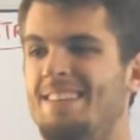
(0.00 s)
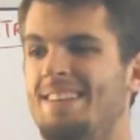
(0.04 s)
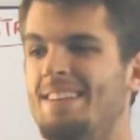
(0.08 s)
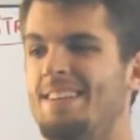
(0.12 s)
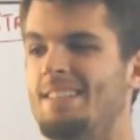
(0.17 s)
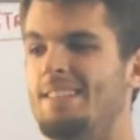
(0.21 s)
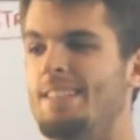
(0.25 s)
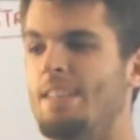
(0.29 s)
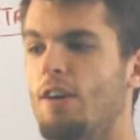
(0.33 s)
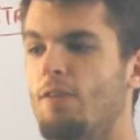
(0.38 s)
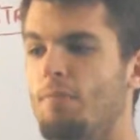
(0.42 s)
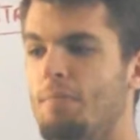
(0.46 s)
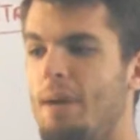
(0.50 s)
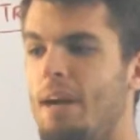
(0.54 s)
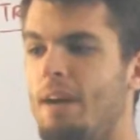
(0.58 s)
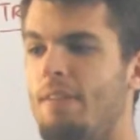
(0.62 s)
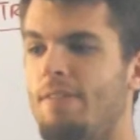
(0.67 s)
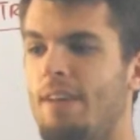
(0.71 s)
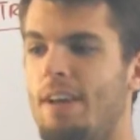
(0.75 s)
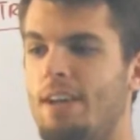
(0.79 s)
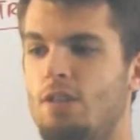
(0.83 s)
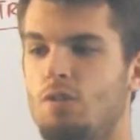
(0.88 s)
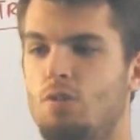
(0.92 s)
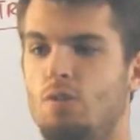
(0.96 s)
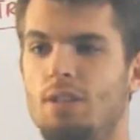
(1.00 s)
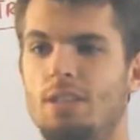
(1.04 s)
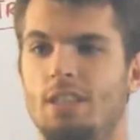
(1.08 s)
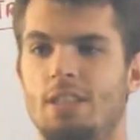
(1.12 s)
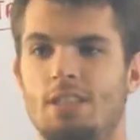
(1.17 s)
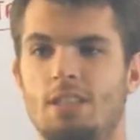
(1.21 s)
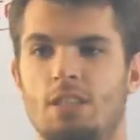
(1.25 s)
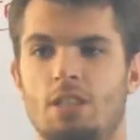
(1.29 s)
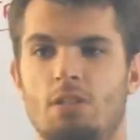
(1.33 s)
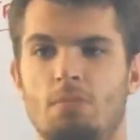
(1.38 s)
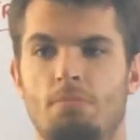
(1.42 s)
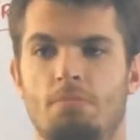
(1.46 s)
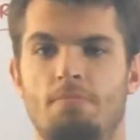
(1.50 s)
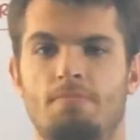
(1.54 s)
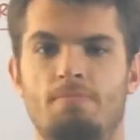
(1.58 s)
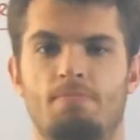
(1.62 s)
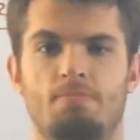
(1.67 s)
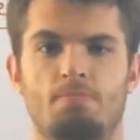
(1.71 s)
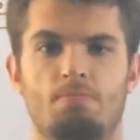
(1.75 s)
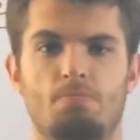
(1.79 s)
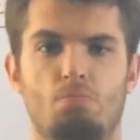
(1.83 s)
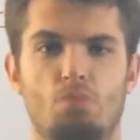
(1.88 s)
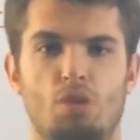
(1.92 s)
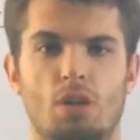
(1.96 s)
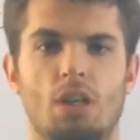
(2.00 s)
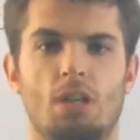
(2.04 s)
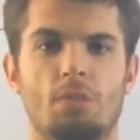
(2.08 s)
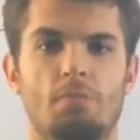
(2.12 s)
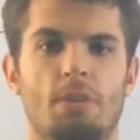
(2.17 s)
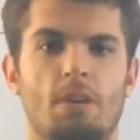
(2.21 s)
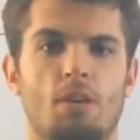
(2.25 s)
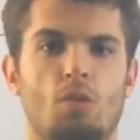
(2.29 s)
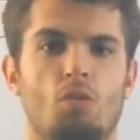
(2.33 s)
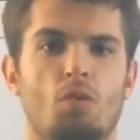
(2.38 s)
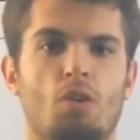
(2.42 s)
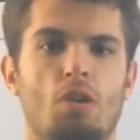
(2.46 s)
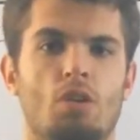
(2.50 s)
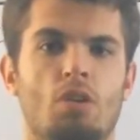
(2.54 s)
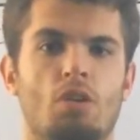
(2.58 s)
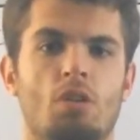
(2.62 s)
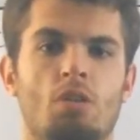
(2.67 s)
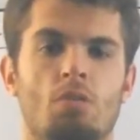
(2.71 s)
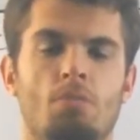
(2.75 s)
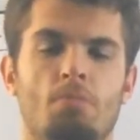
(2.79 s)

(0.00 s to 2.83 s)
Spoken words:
self-myofascial release is a pretty big word,